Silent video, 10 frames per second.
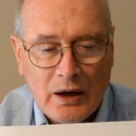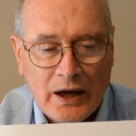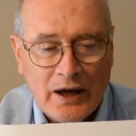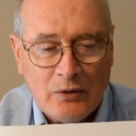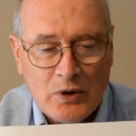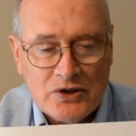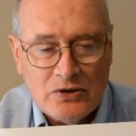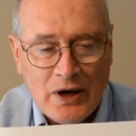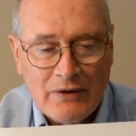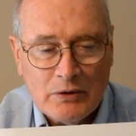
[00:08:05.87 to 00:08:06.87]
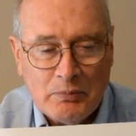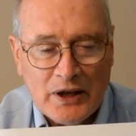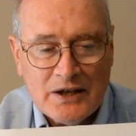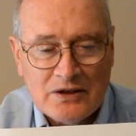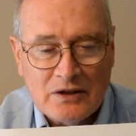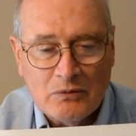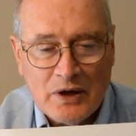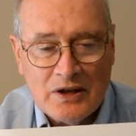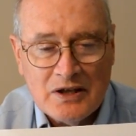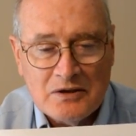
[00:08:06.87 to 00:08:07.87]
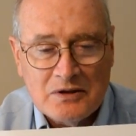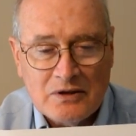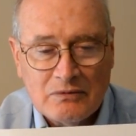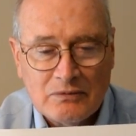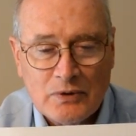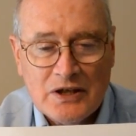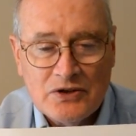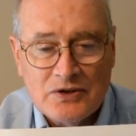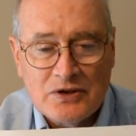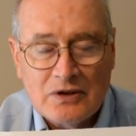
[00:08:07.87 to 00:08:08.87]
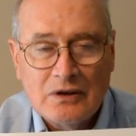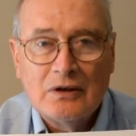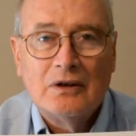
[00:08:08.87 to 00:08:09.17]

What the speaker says: and once you have it placed in one of these regions,